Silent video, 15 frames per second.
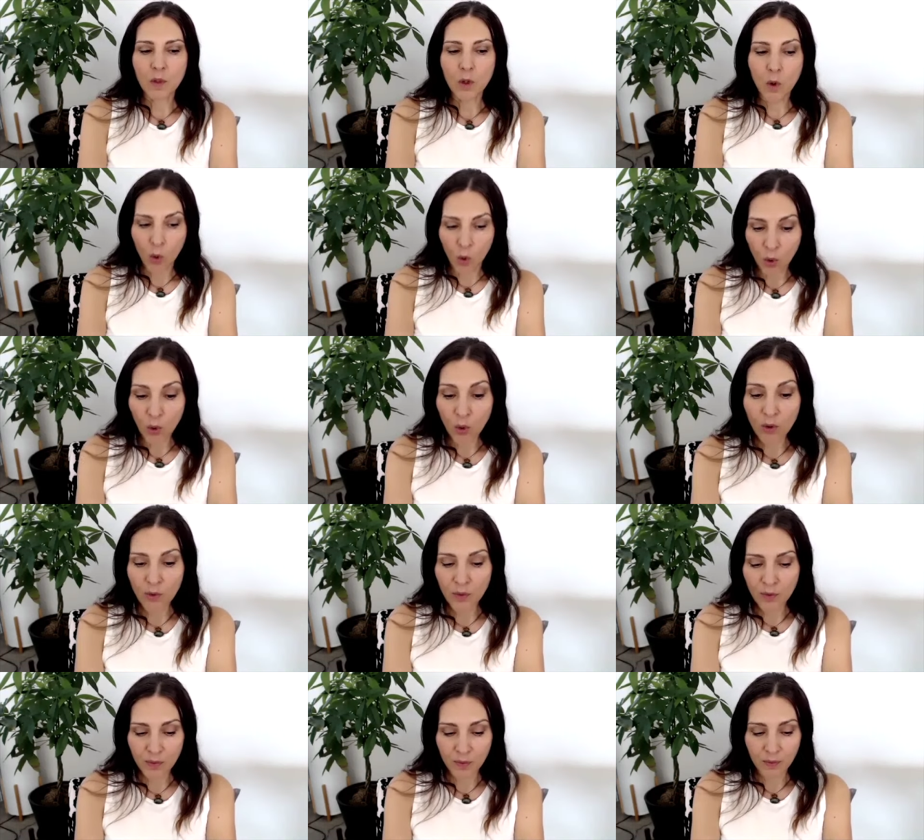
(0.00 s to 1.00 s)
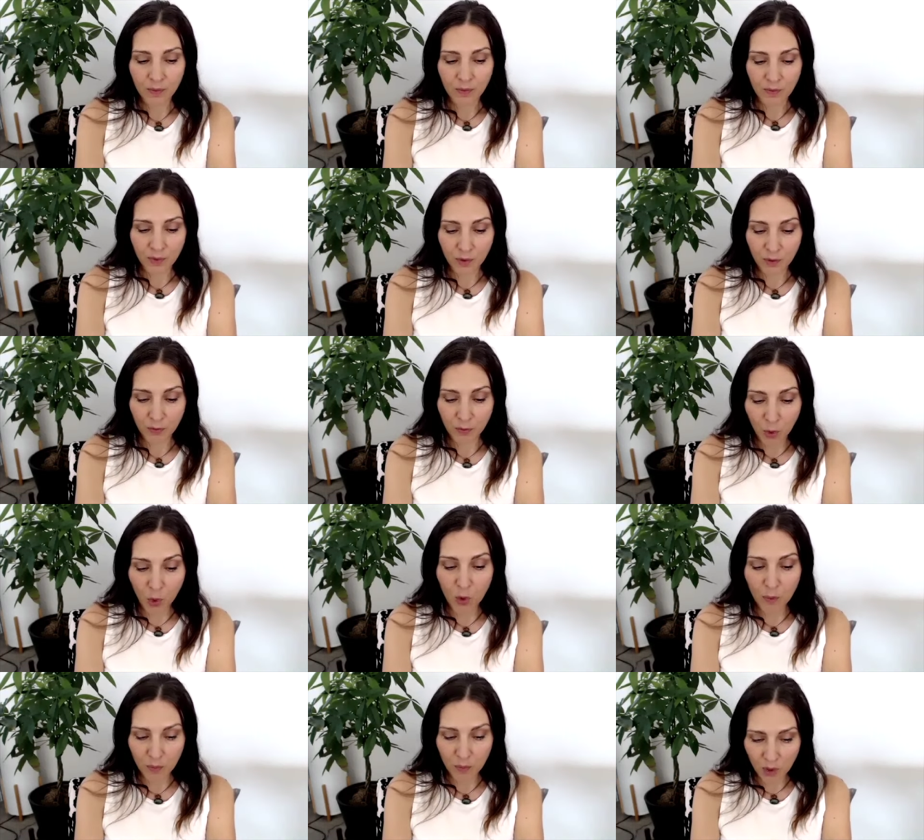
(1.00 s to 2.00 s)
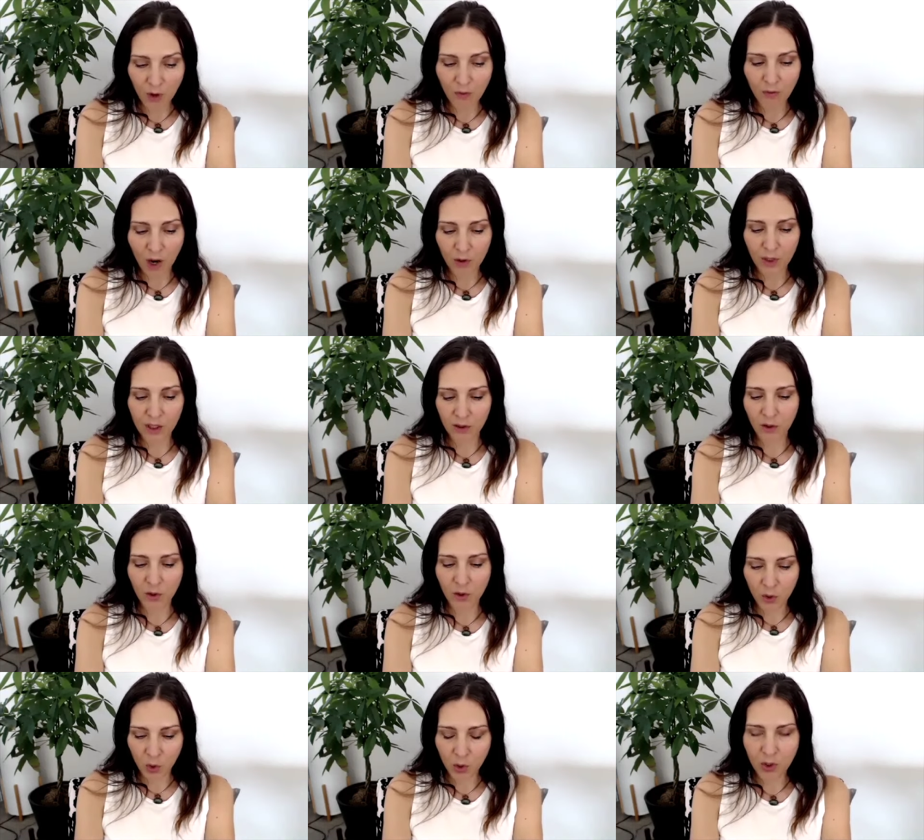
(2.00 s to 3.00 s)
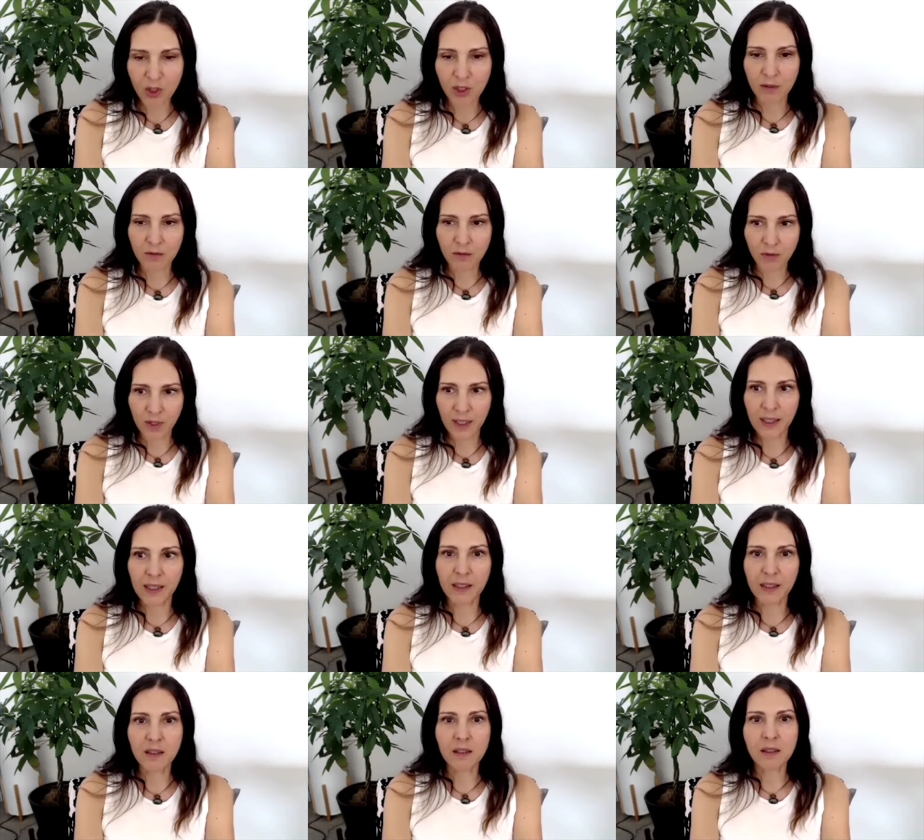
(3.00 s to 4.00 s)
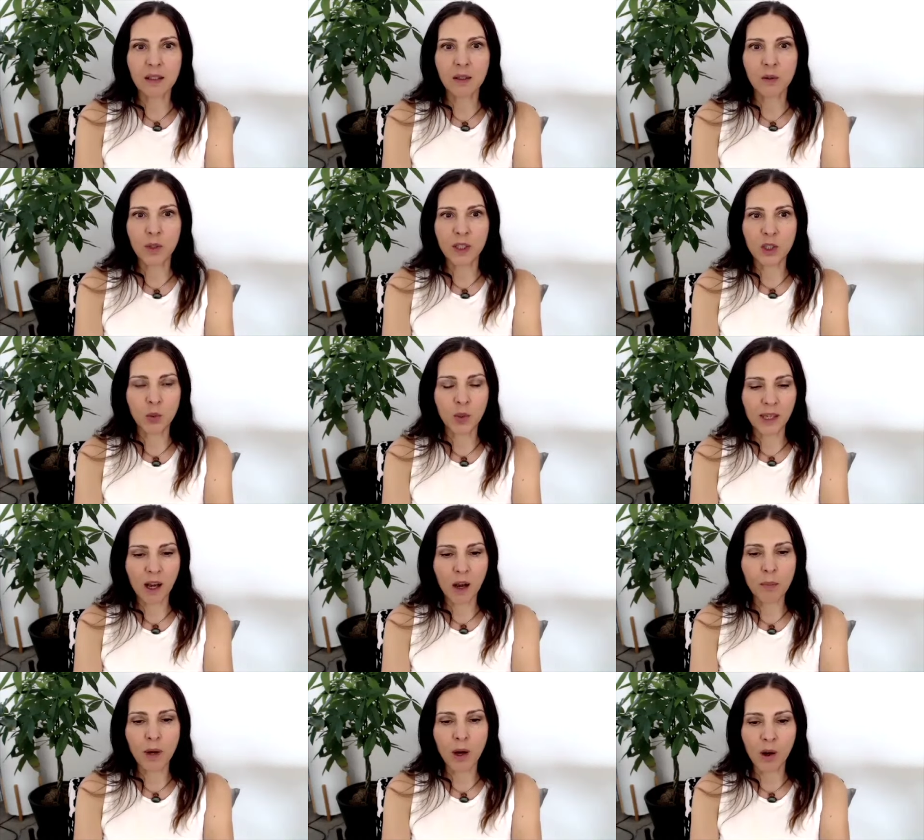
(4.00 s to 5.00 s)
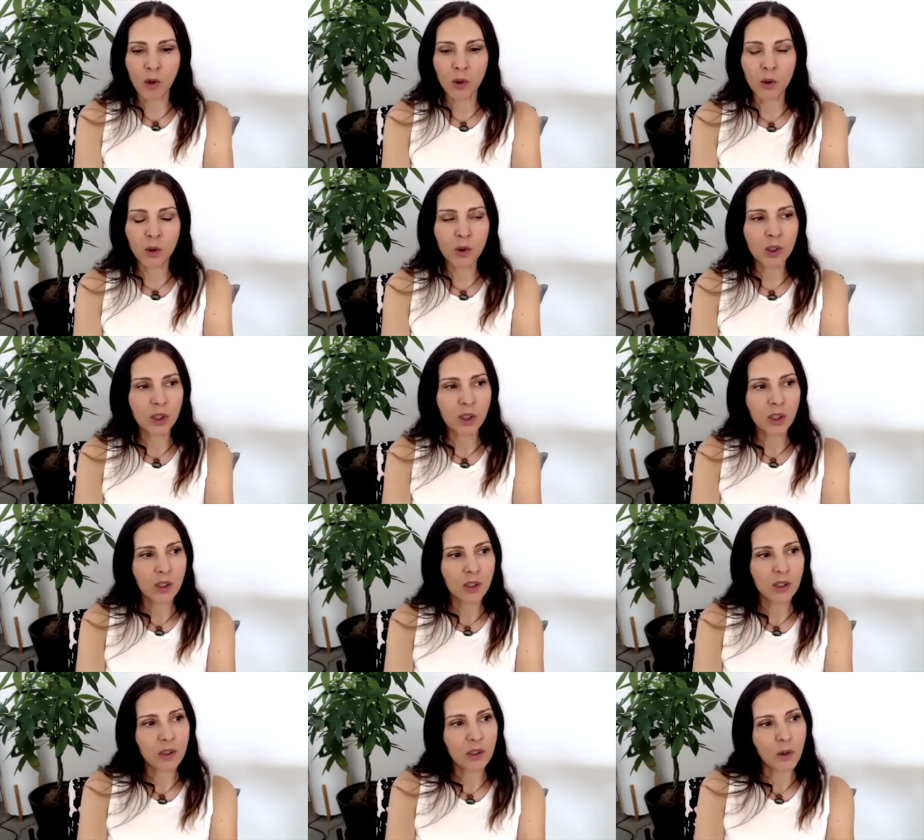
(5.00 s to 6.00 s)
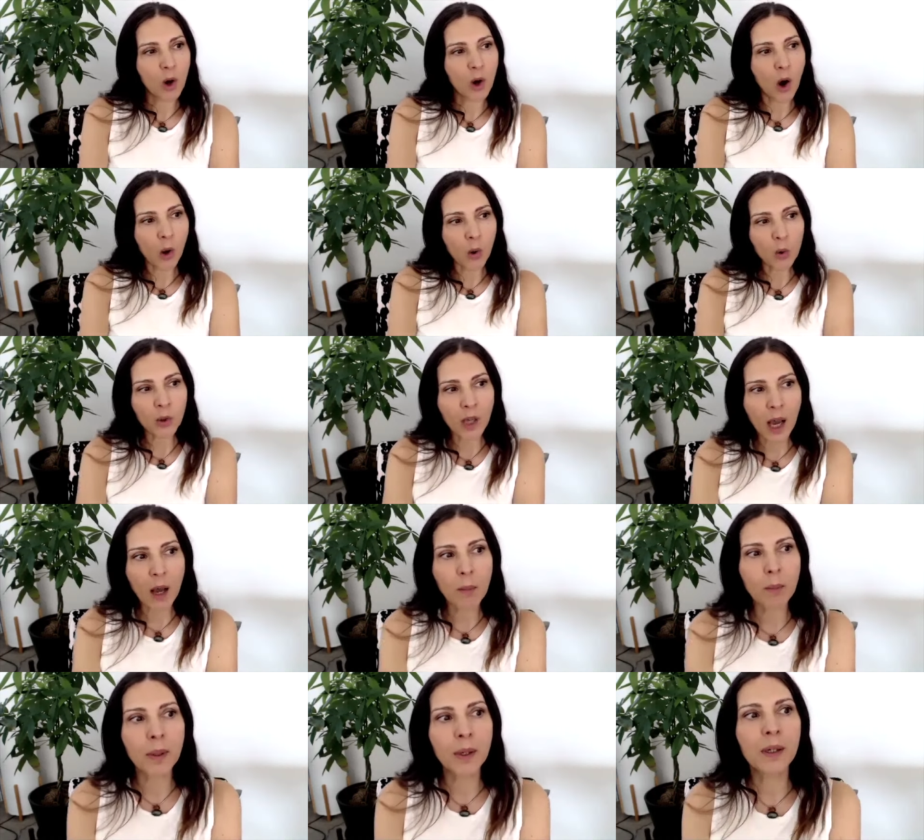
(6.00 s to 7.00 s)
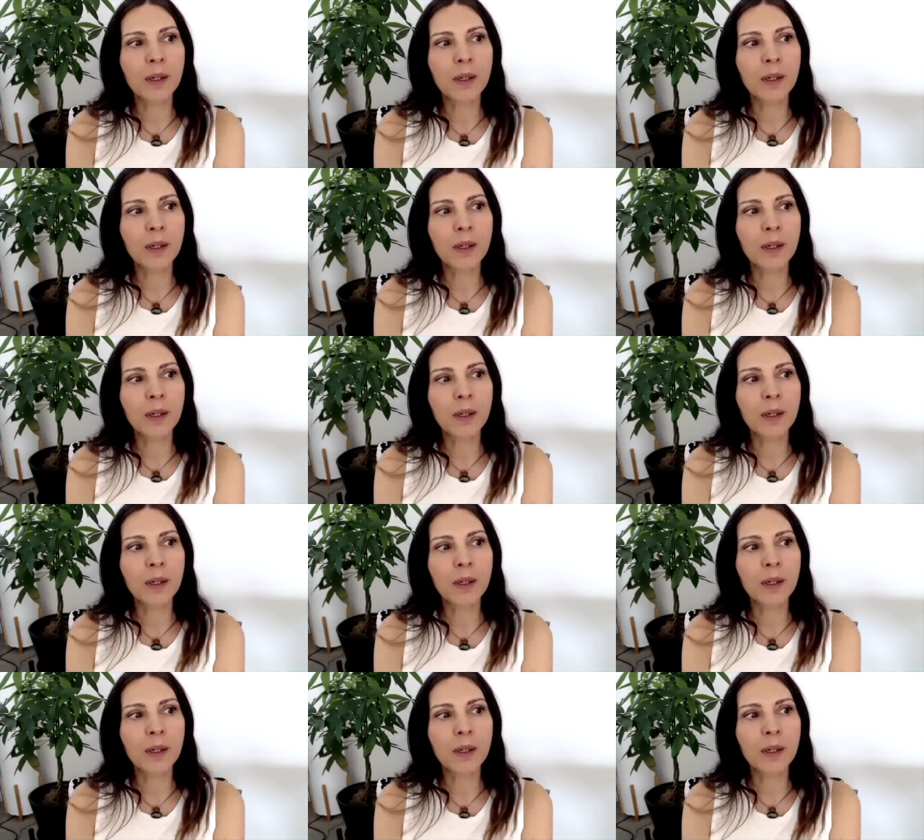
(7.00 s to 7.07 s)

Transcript: or the forms of our own thoughts and feelings in which we uphold or hold up